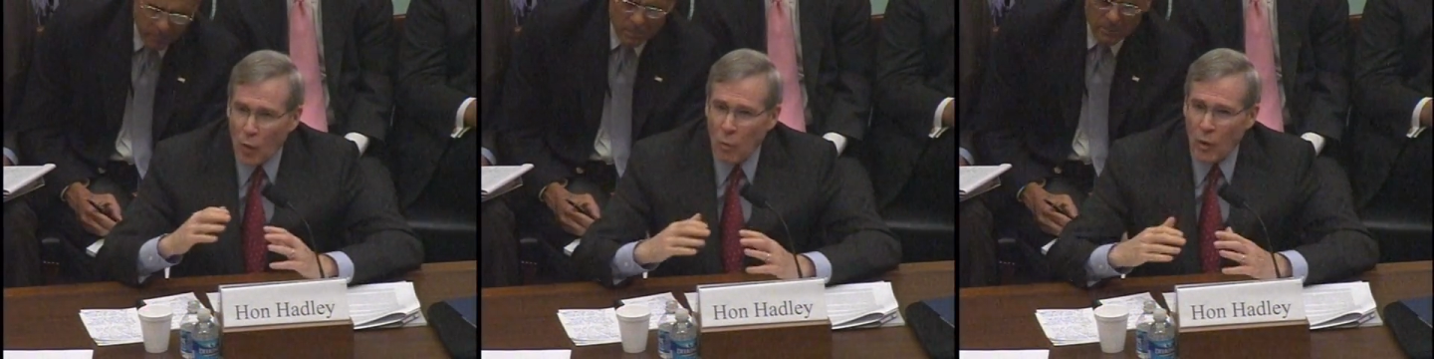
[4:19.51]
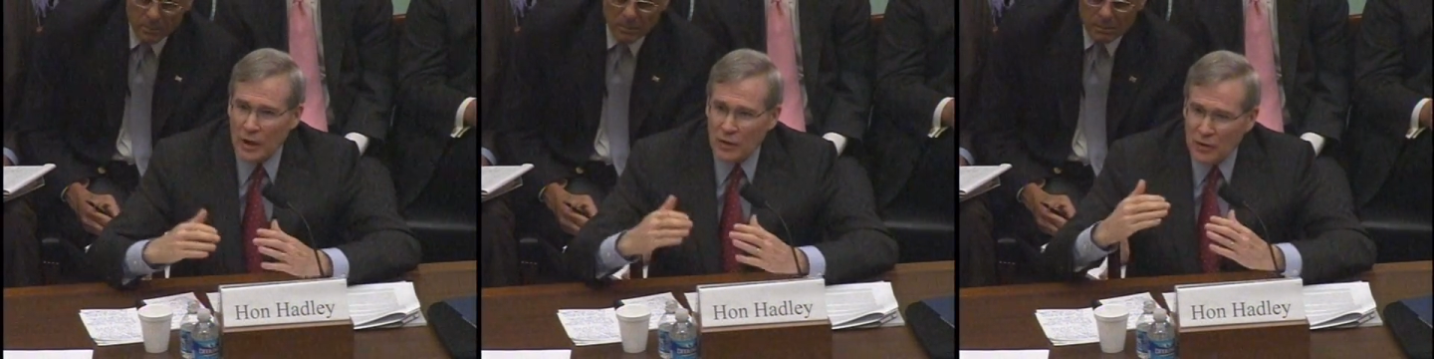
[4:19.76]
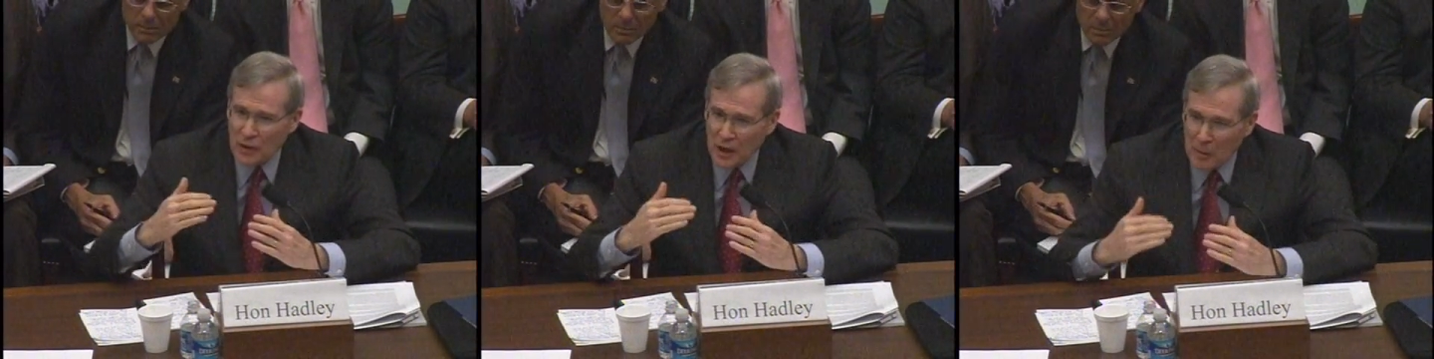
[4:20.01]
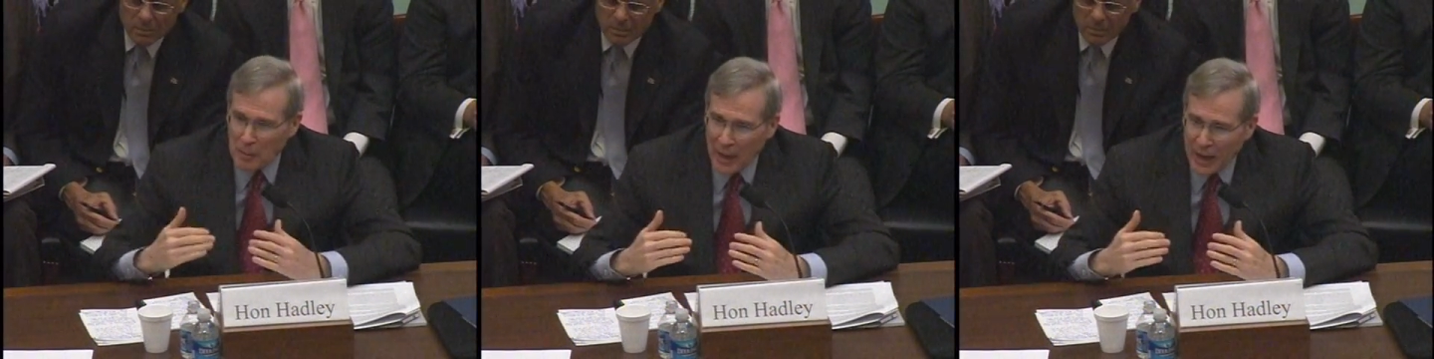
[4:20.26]
what is the
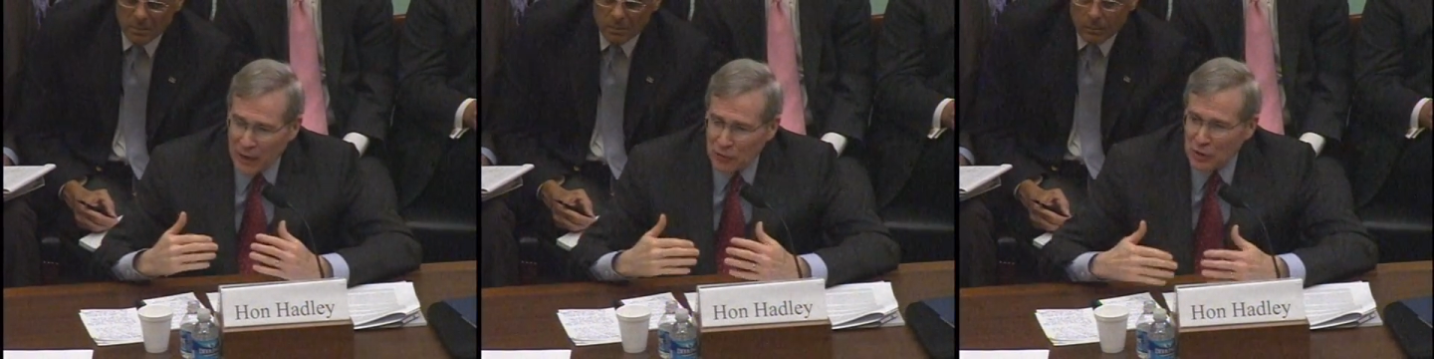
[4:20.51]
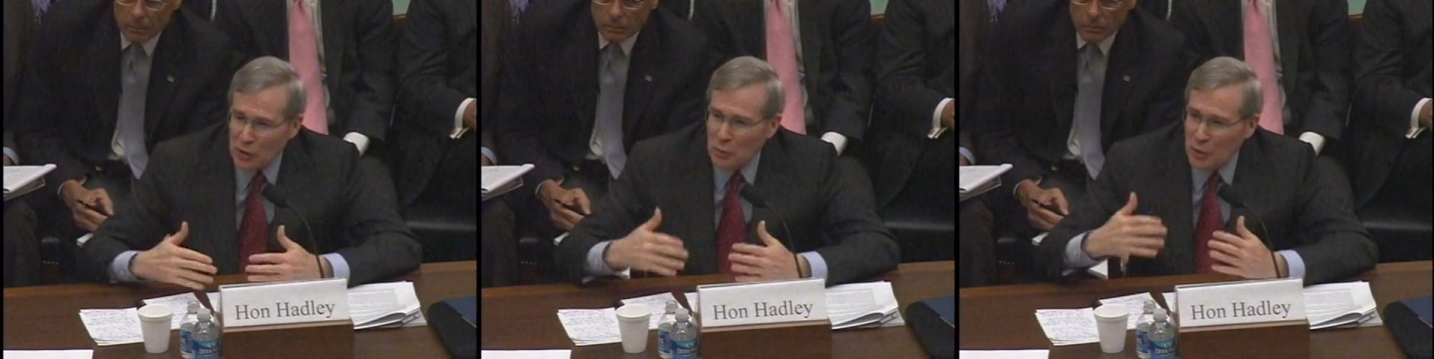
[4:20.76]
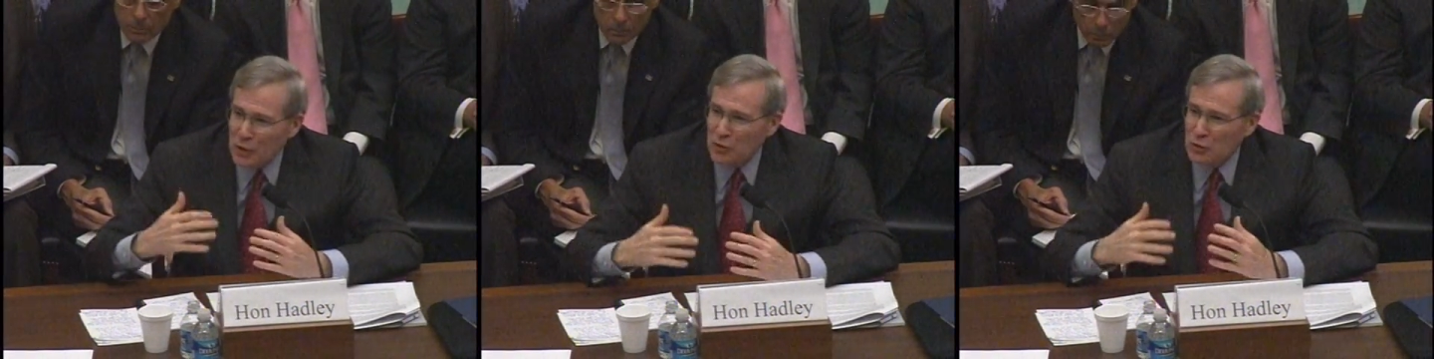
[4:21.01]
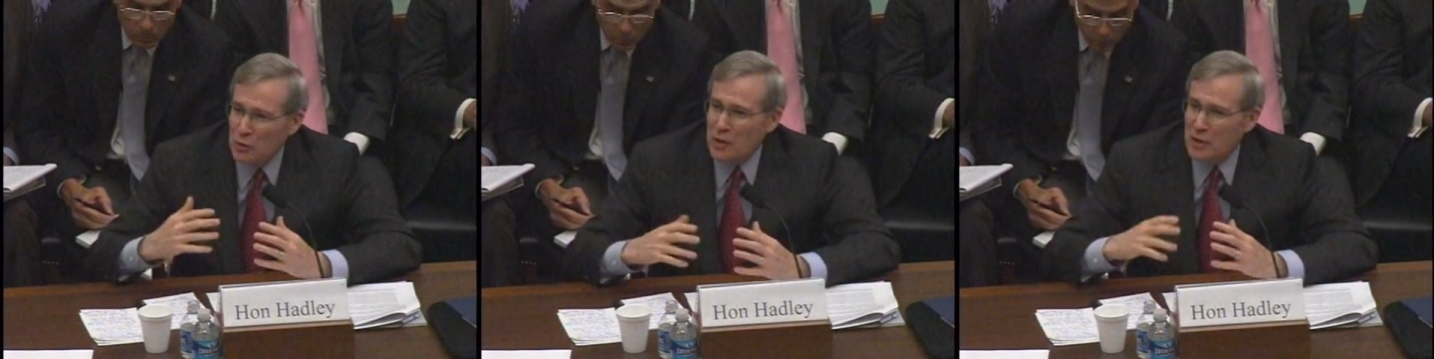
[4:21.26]
capacity, what is
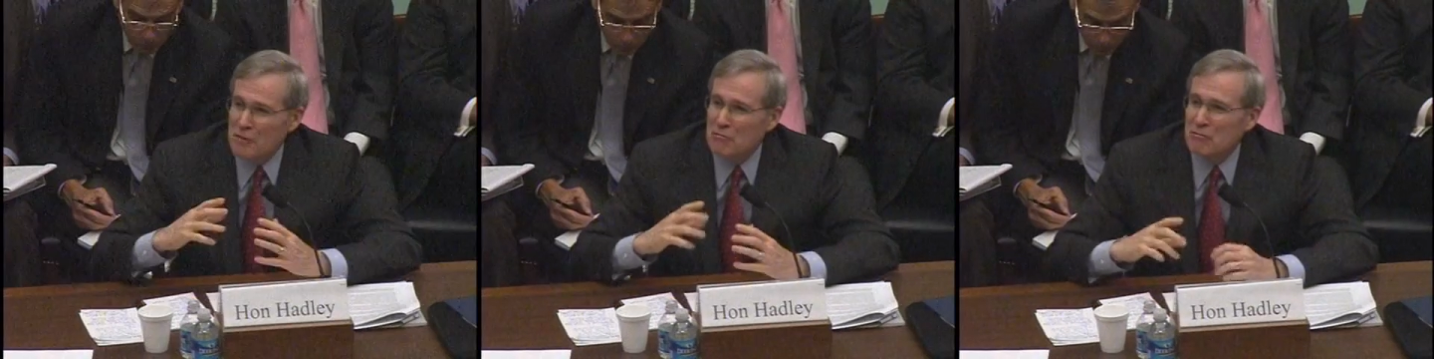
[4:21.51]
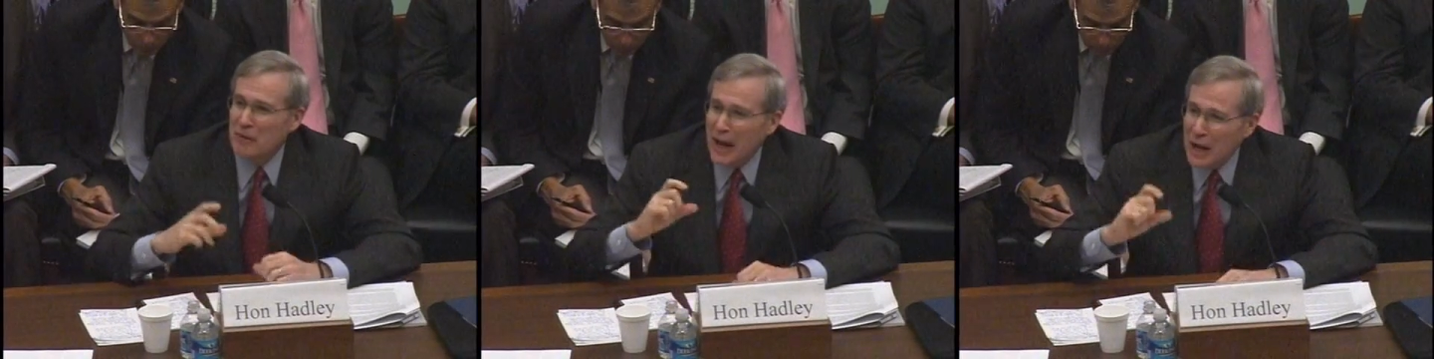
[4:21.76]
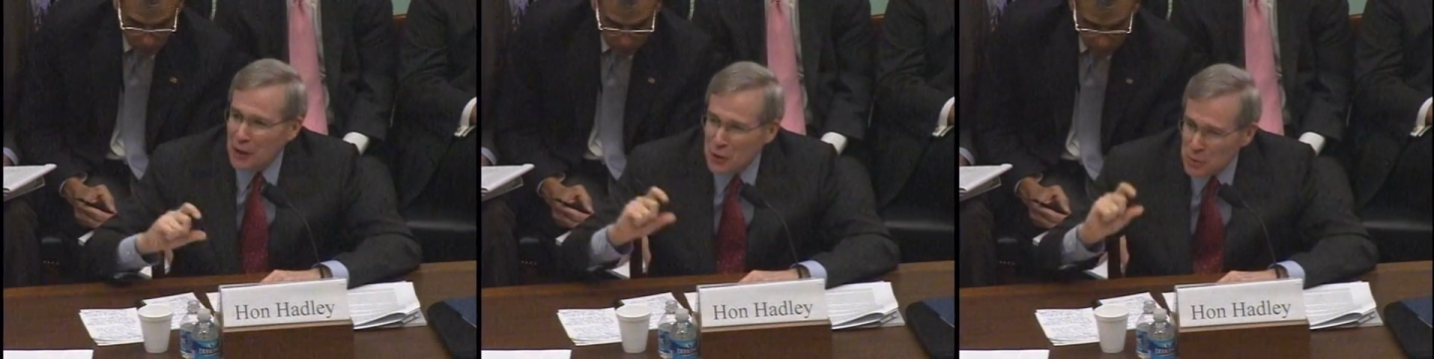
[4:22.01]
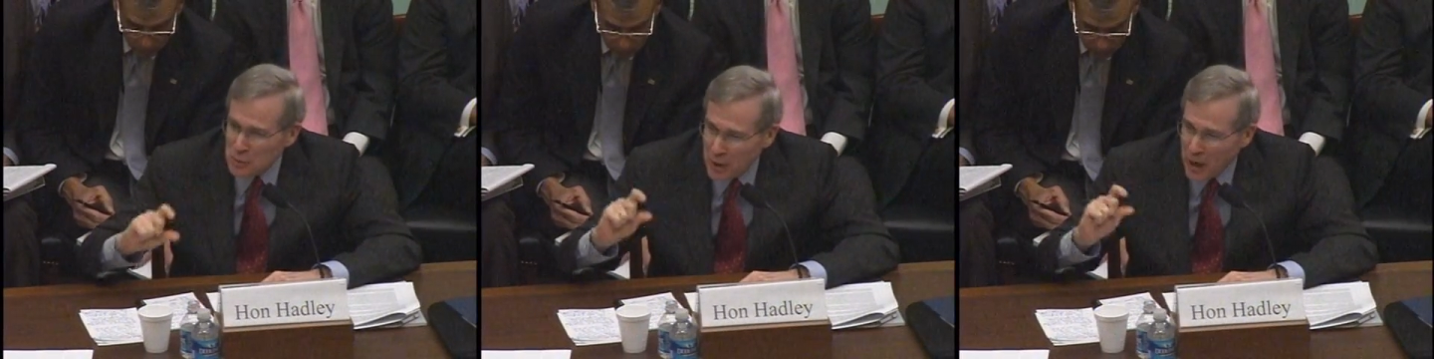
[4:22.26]
sort of the volume